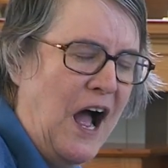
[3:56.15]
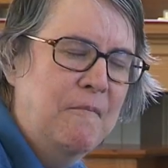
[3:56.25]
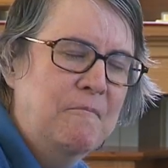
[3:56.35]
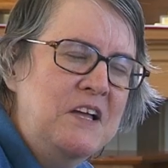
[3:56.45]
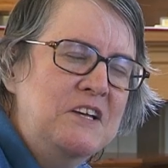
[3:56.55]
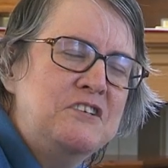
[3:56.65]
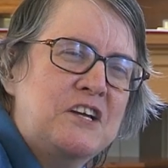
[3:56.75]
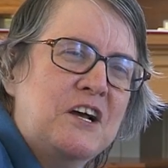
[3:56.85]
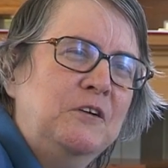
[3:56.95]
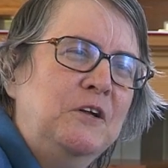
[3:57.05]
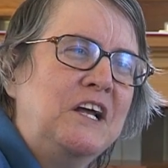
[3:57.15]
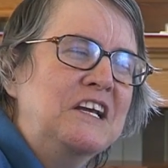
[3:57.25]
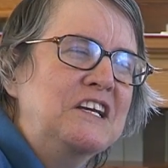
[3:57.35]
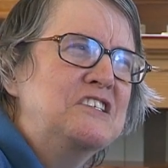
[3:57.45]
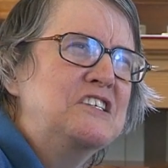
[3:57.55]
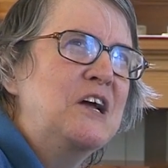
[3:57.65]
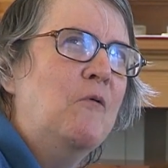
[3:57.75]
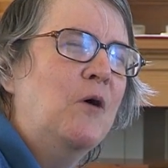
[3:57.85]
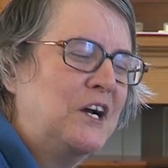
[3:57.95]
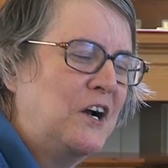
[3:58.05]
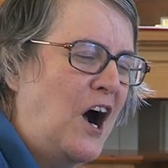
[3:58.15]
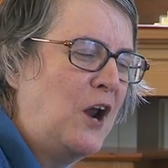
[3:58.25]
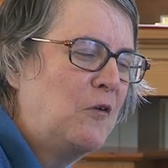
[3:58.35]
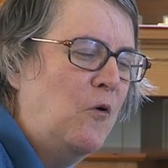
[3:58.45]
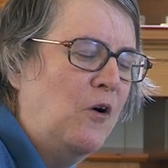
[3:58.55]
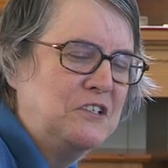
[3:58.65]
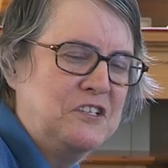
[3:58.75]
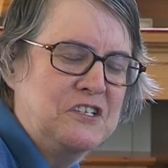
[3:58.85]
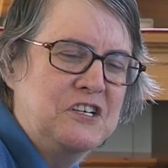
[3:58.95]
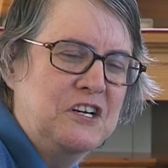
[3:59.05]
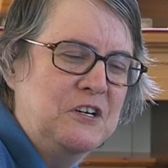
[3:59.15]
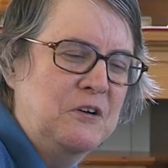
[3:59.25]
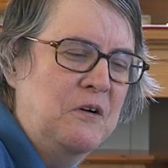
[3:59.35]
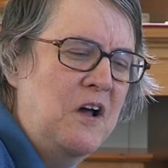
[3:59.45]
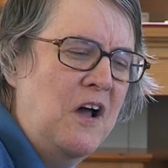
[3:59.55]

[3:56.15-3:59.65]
I'm still looking to see what God wants us to do.